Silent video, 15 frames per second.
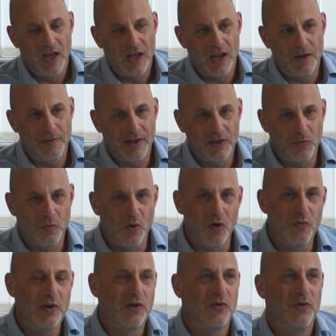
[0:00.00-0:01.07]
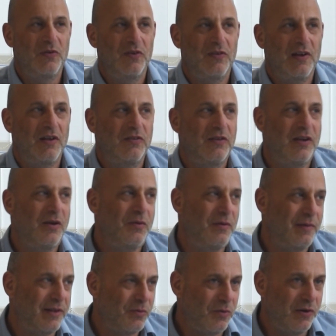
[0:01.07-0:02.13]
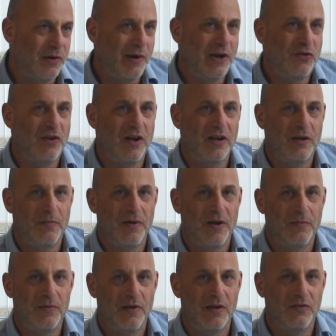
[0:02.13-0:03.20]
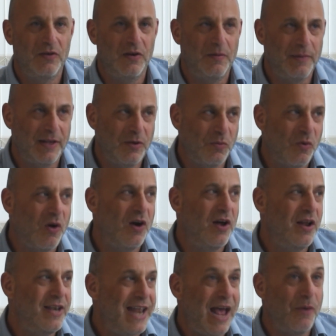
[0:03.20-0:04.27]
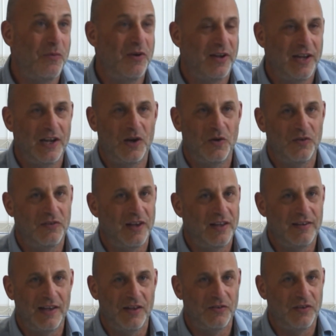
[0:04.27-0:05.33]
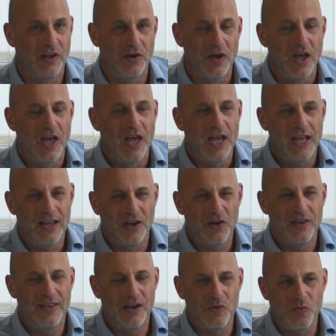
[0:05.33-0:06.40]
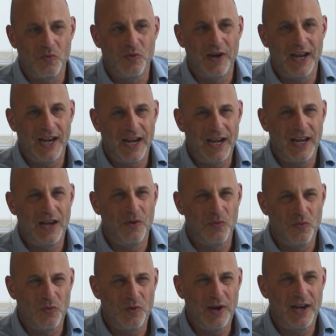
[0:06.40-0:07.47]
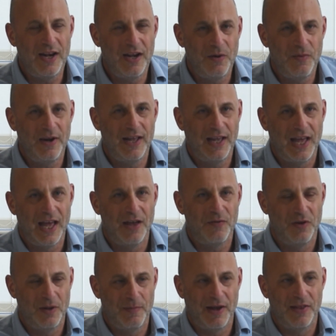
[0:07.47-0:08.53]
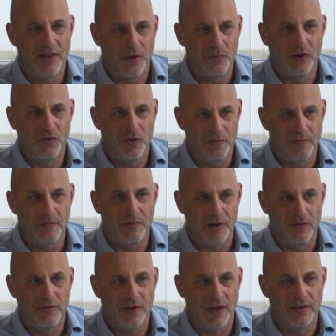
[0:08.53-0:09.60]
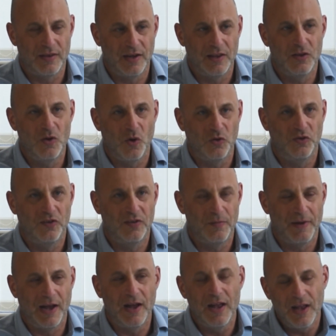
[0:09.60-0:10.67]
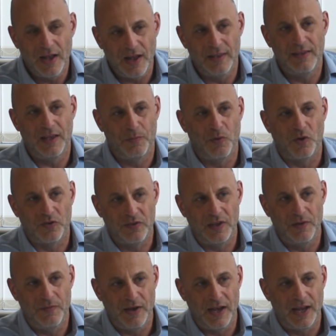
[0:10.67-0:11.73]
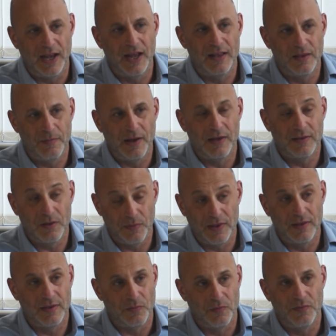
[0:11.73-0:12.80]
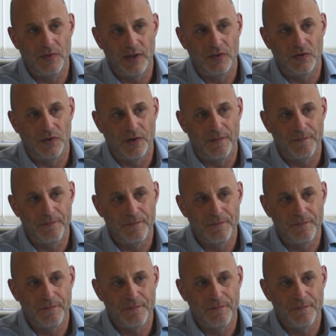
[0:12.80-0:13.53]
And no matter what a recruiter tells you, no matter what your HR department tells you, no matter what a networking contact tells you, you've got to think really, really, really carefully about that recruitment process. And it's not just about a tick box CV. It's about whether someone fits or not.